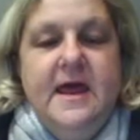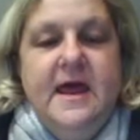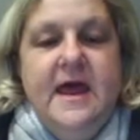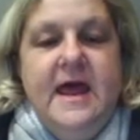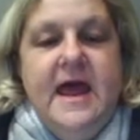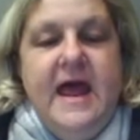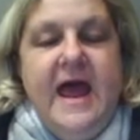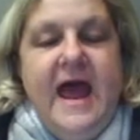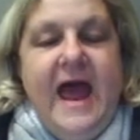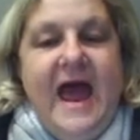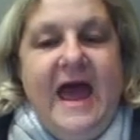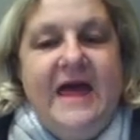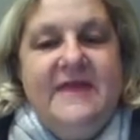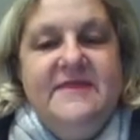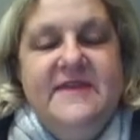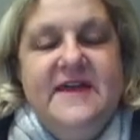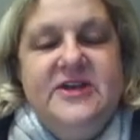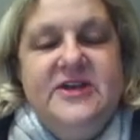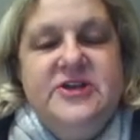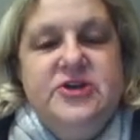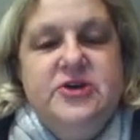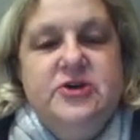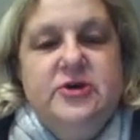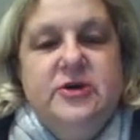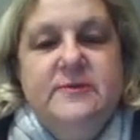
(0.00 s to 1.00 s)
And then
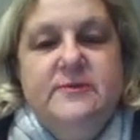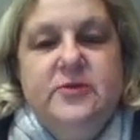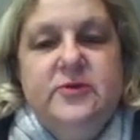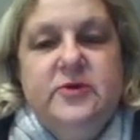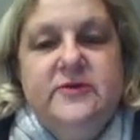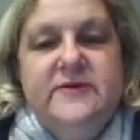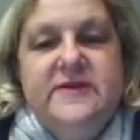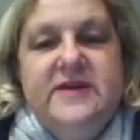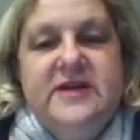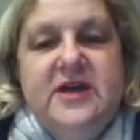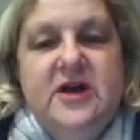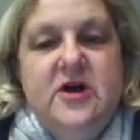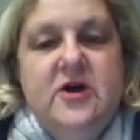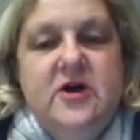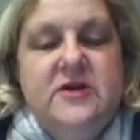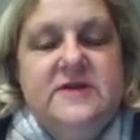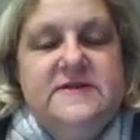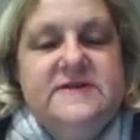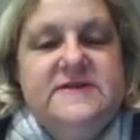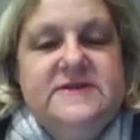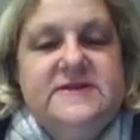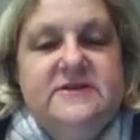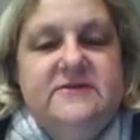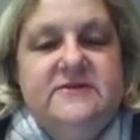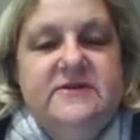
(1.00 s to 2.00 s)
you can put the
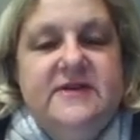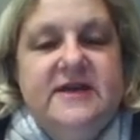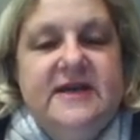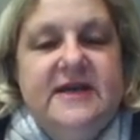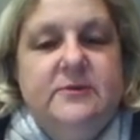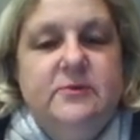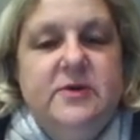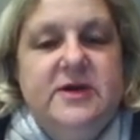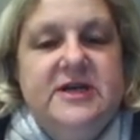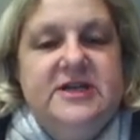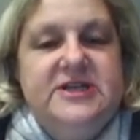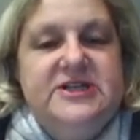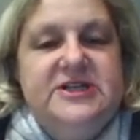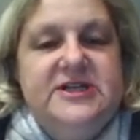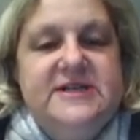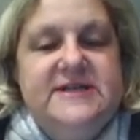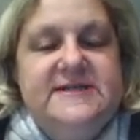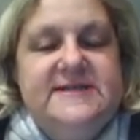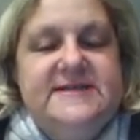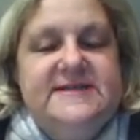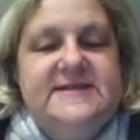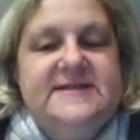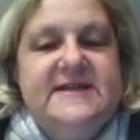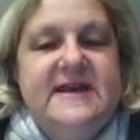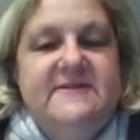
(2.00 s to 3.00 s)
answer in, which is
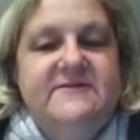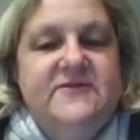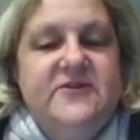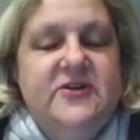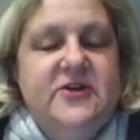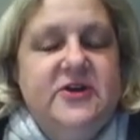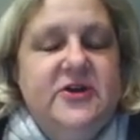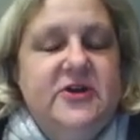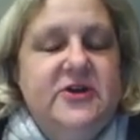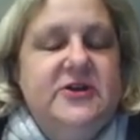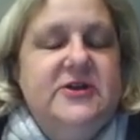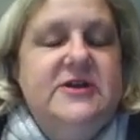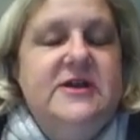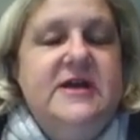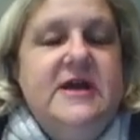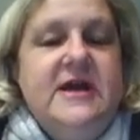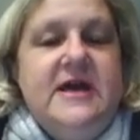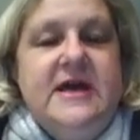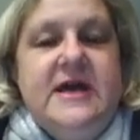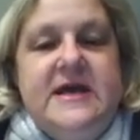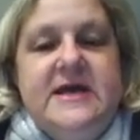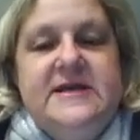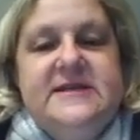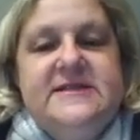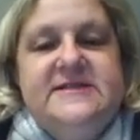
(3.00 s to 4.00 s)
7
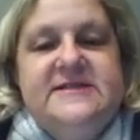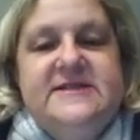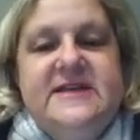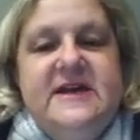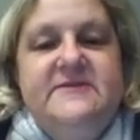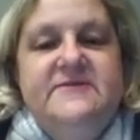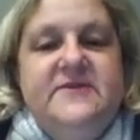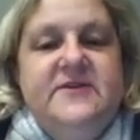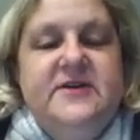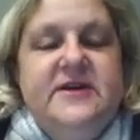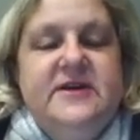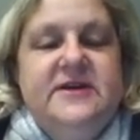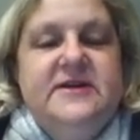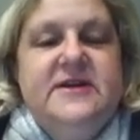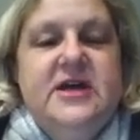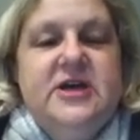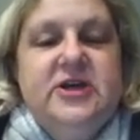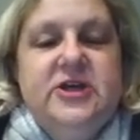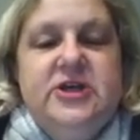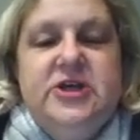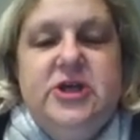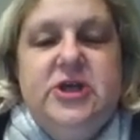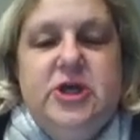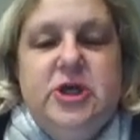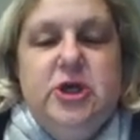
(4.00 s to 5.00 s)

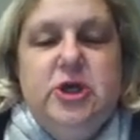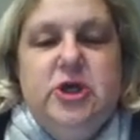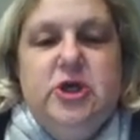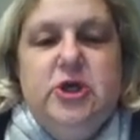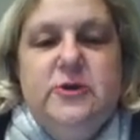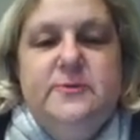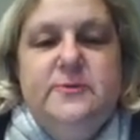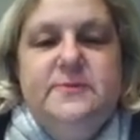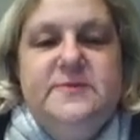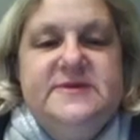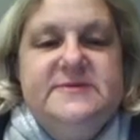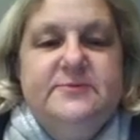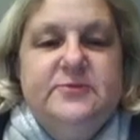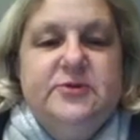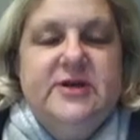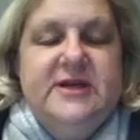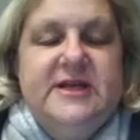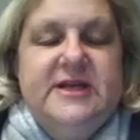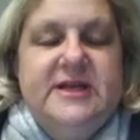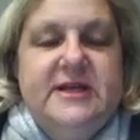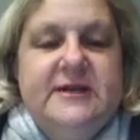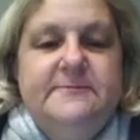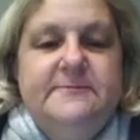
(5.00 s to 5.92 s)
cubes. Brilliant.